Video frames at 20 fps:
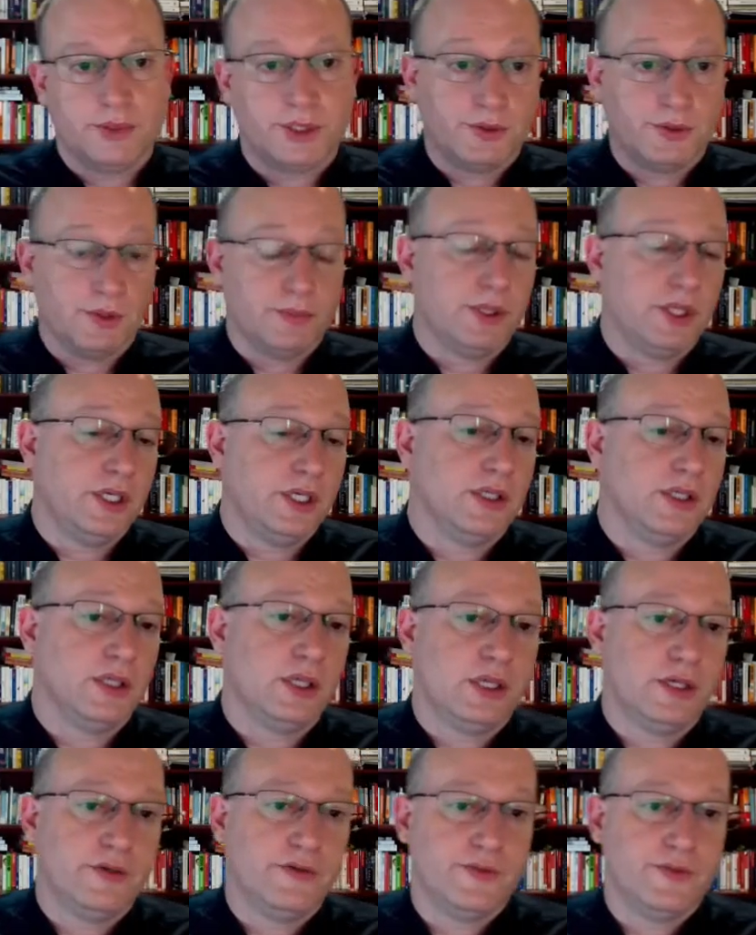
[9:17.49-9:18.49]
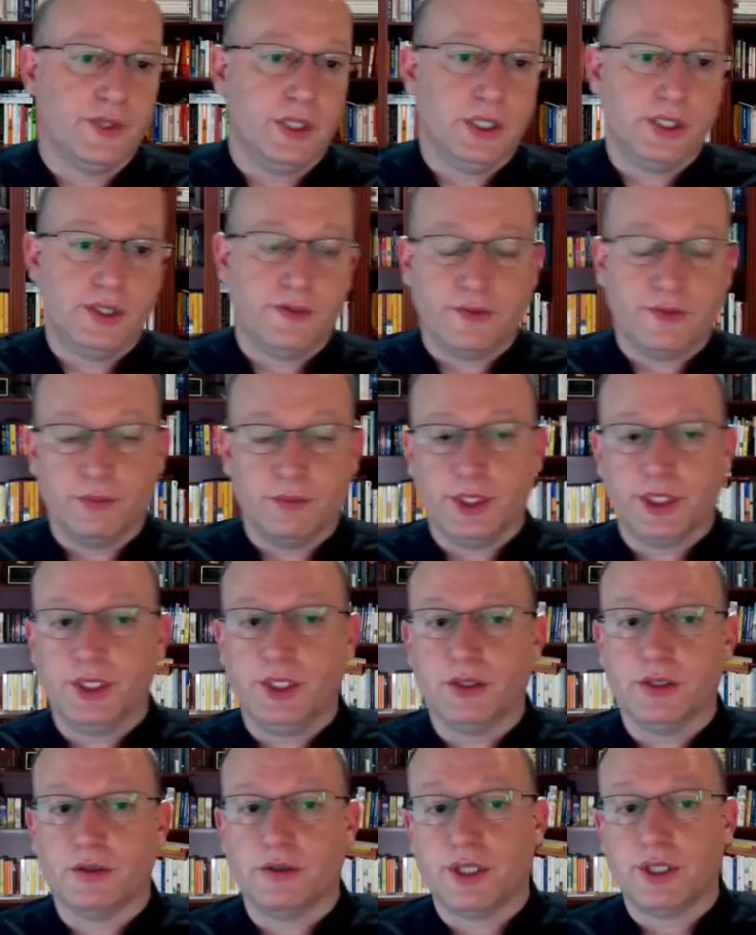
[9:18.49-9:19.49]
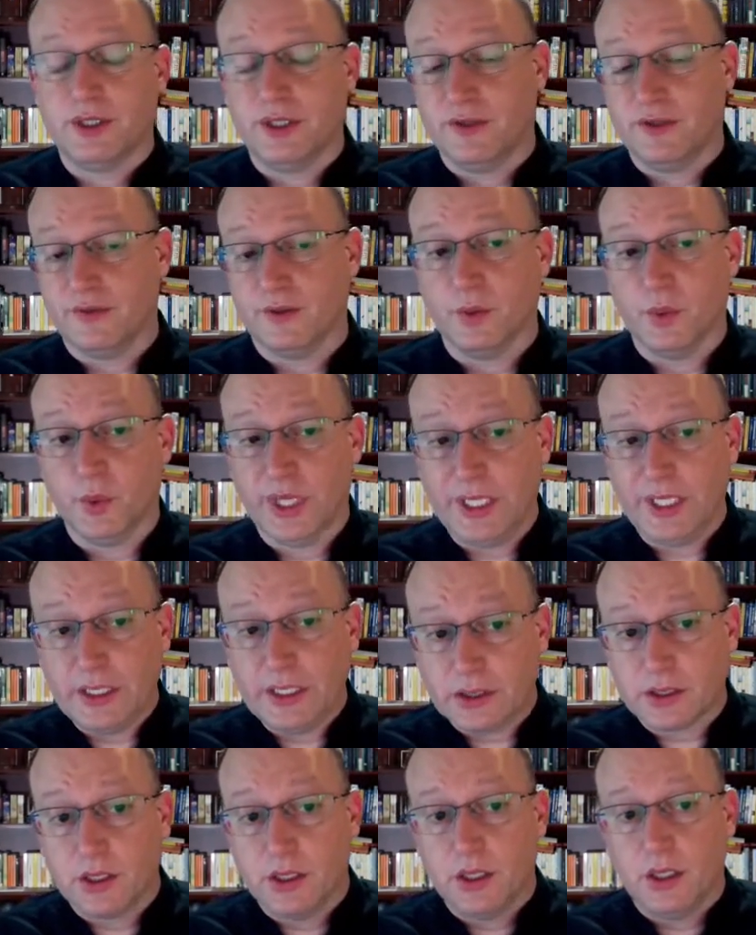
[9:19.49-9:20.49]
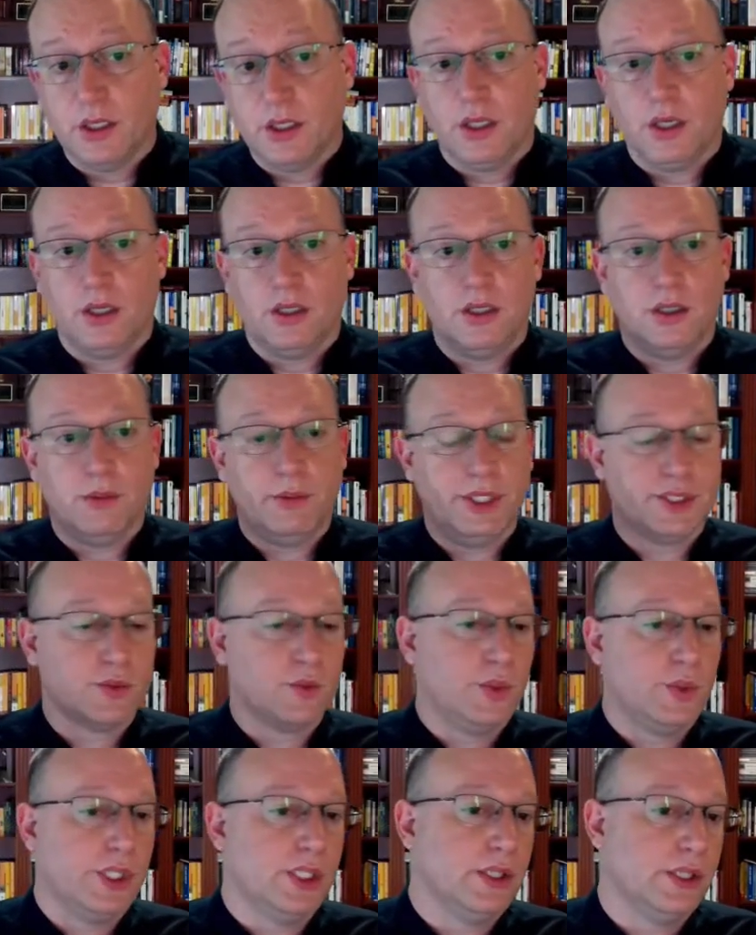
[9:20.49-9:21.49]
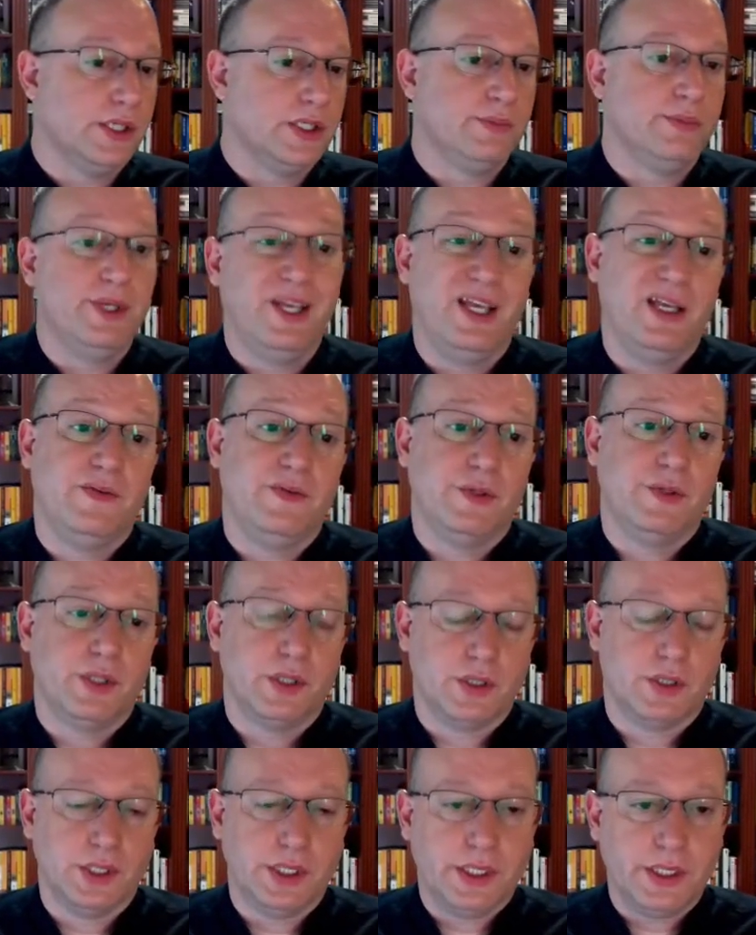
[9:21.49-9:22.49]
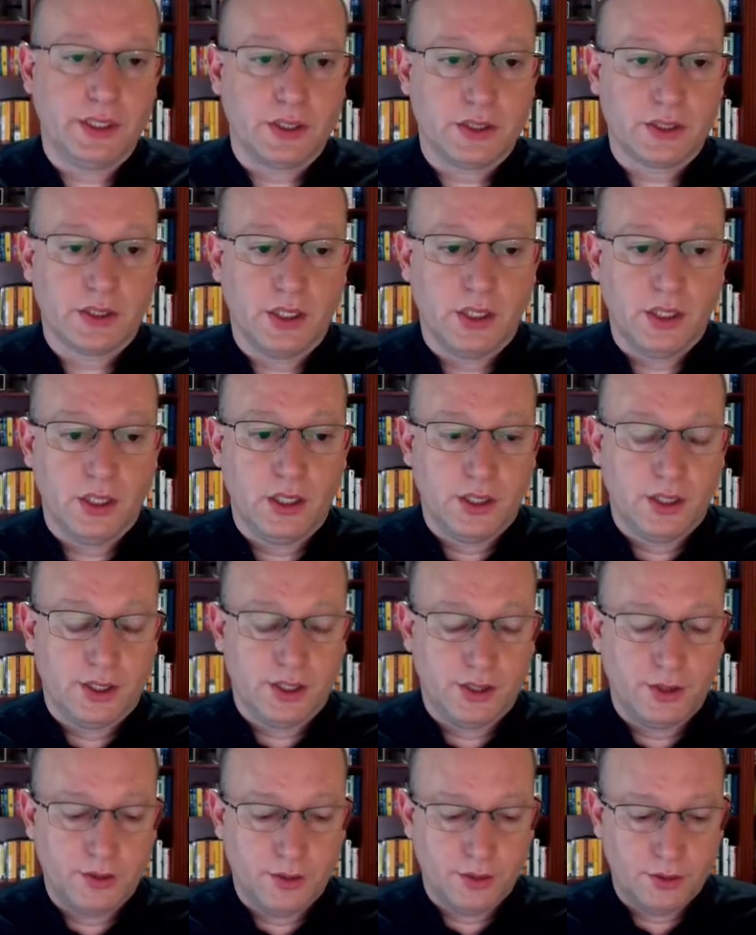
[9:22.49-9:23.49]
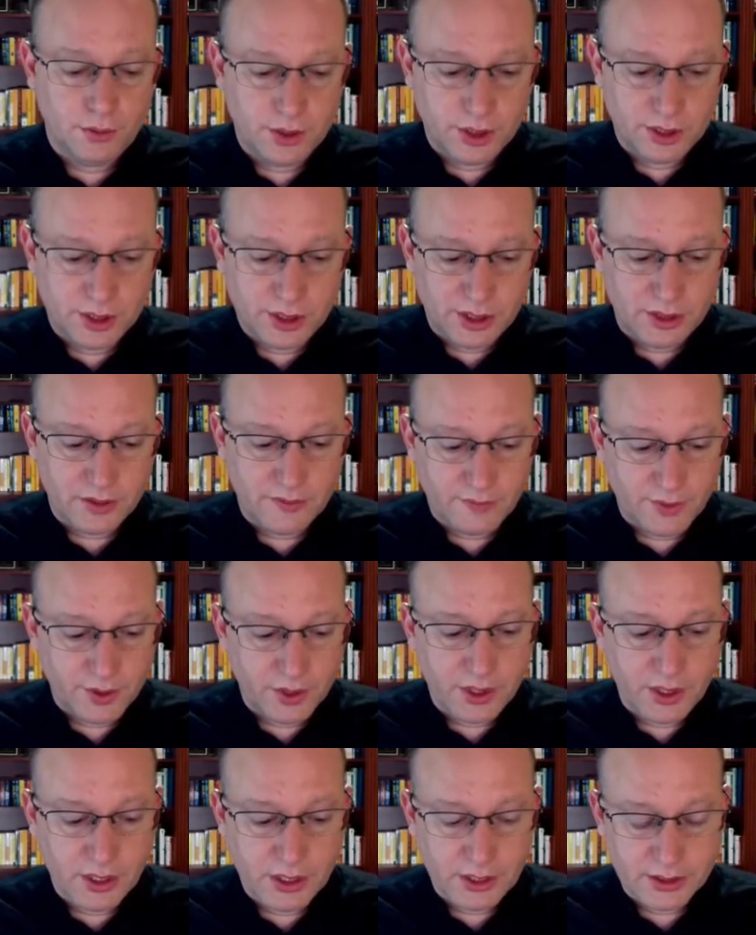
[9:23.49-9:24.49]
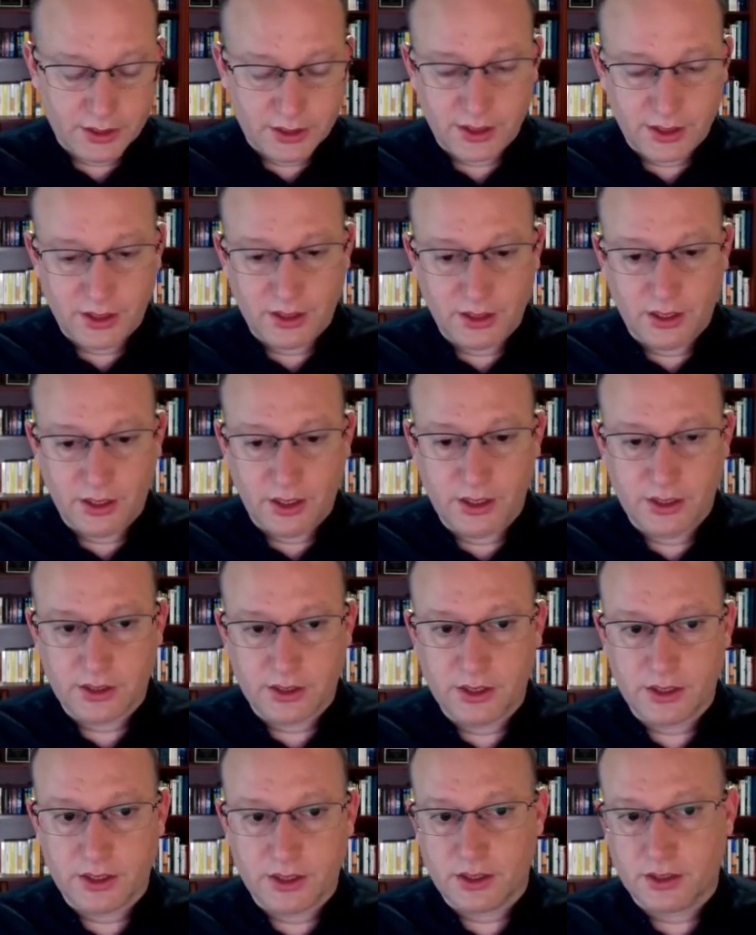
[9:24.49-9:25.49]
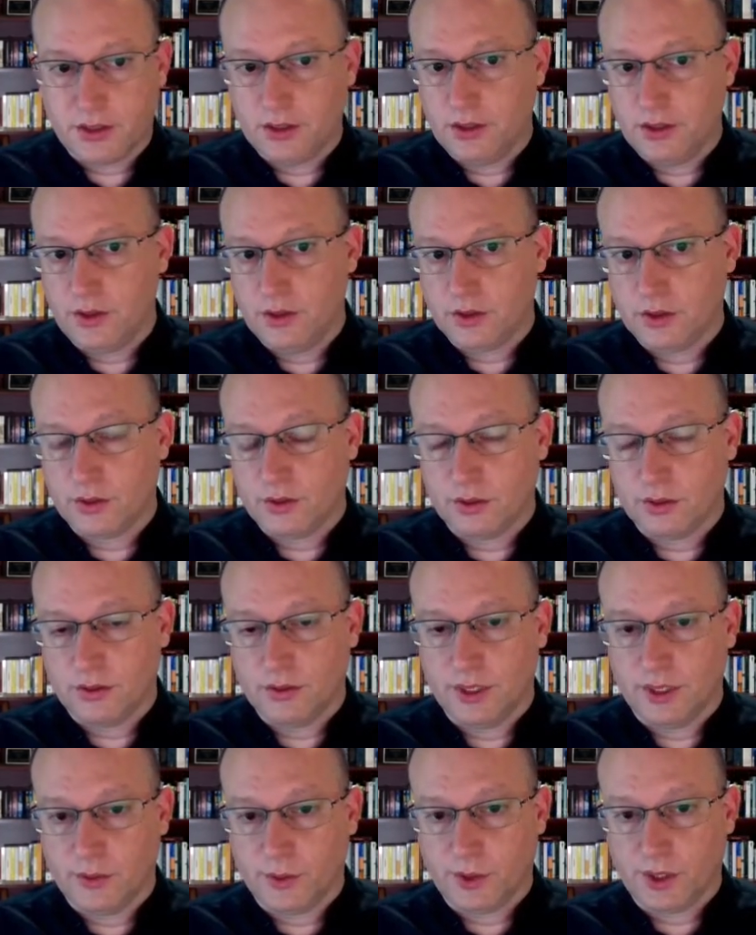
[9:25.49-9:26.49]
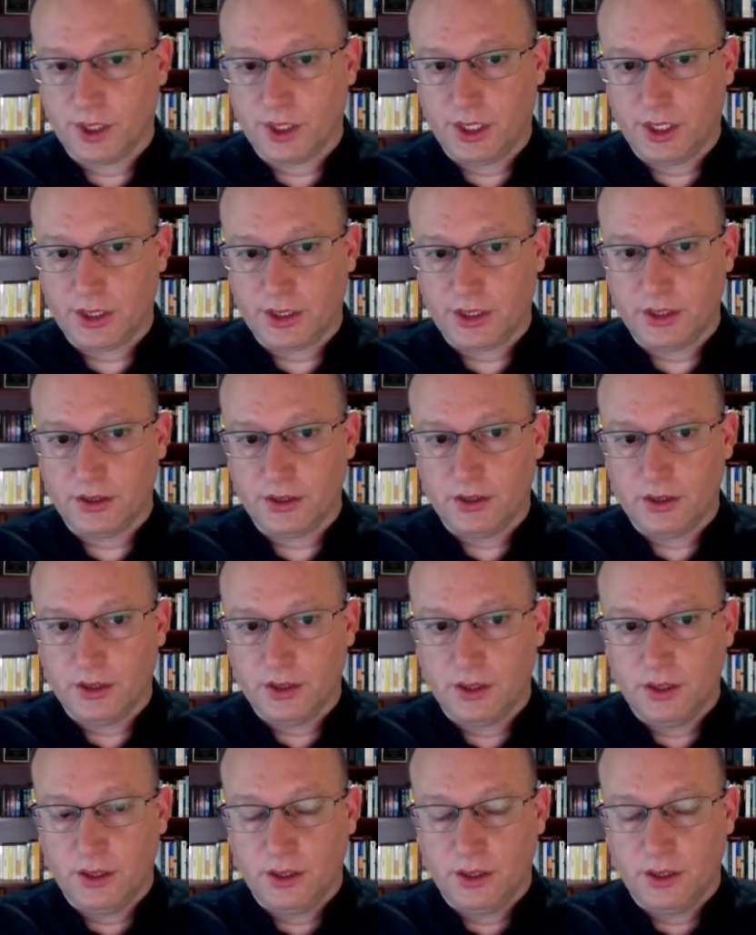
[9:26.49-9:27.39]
So we apply a lot of different machine learning in different ways, as well as behavior analytics to, instead of looking at and saying, is this an unusual network connection?